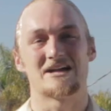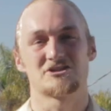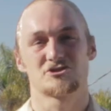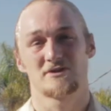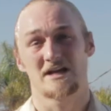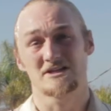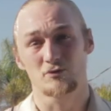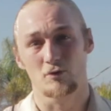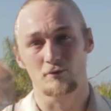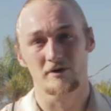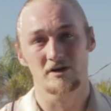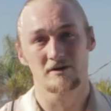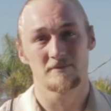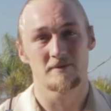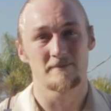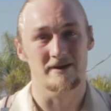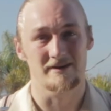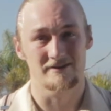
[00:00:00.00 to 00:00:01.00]
And so that's what we're going
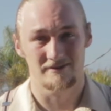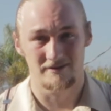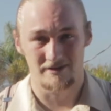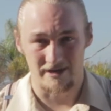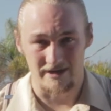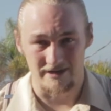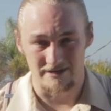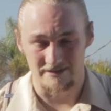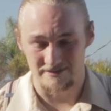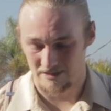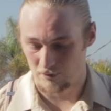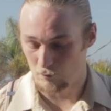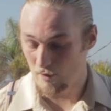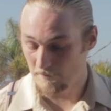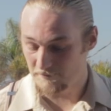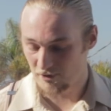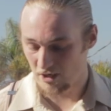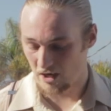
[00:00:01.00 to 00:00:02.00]
to be making today, is a
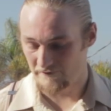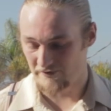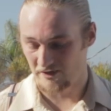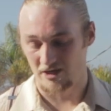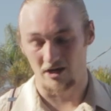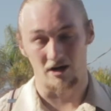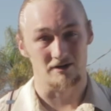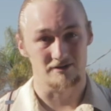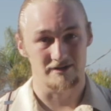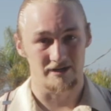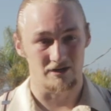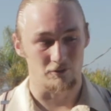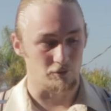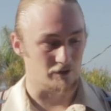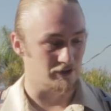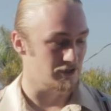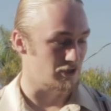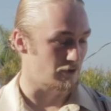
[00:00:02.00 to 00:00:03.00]
whipped coffee cocktail.
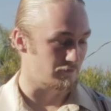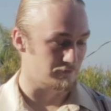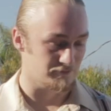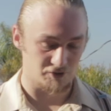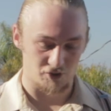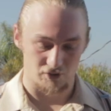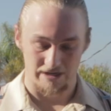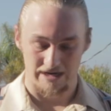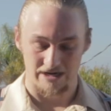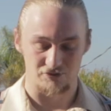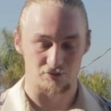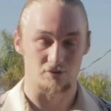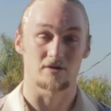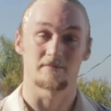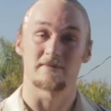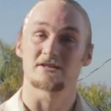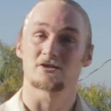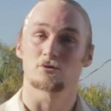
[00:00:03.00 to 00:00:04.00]
We're going to go from scratch, we're
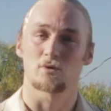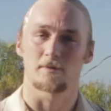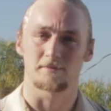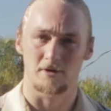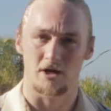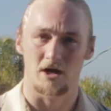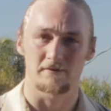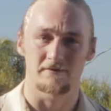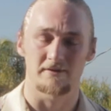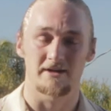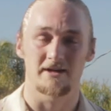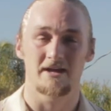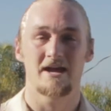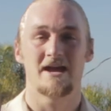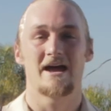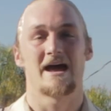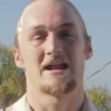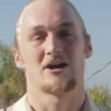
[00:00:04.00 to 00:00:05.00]
going to make the whipped coffee,
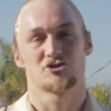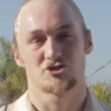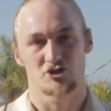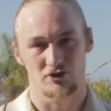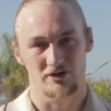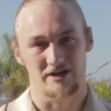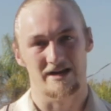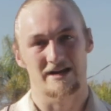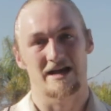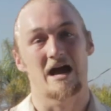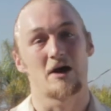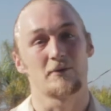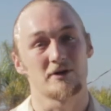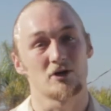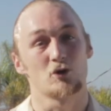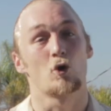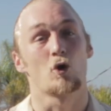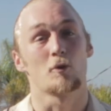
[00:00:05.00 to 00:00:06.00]
and I'll show you kind of how
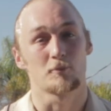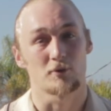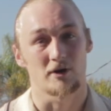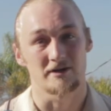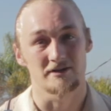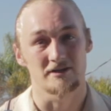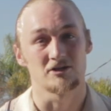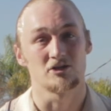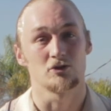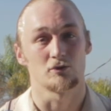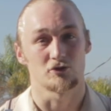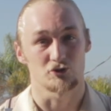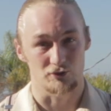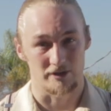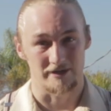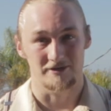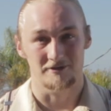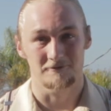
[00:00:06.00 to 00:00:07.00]
we incorporate it into a
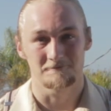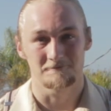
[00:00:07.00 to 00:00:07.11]
drink.